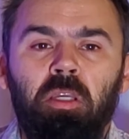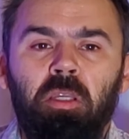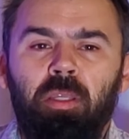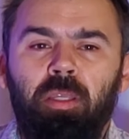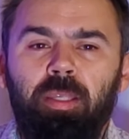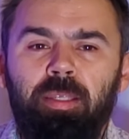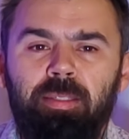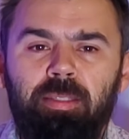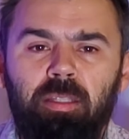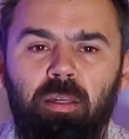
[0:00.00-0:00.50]

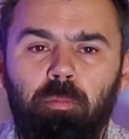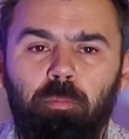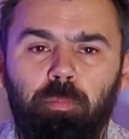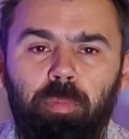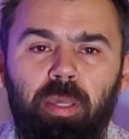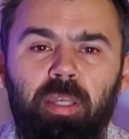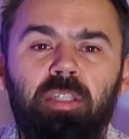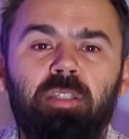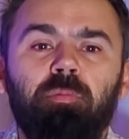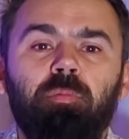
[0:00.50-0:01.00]
is the
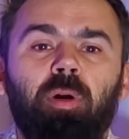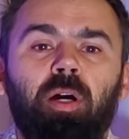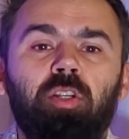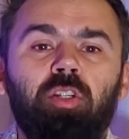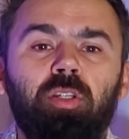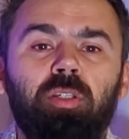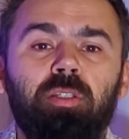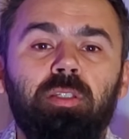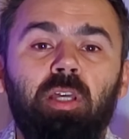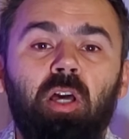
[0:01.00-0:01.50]
best
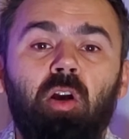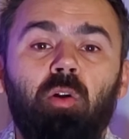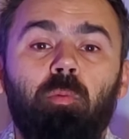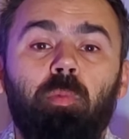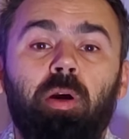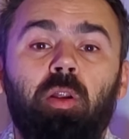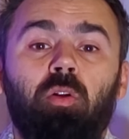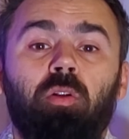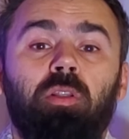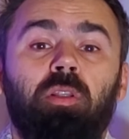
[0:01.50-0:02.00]
budget
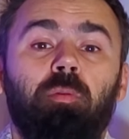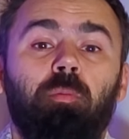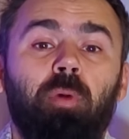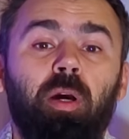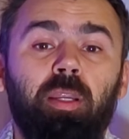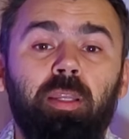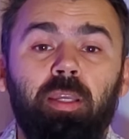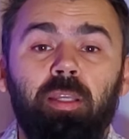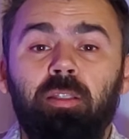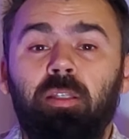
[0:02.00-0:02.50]
soundbar on the
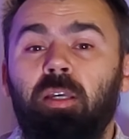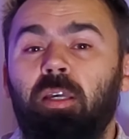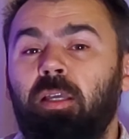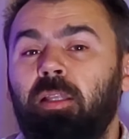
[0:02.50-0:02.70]
market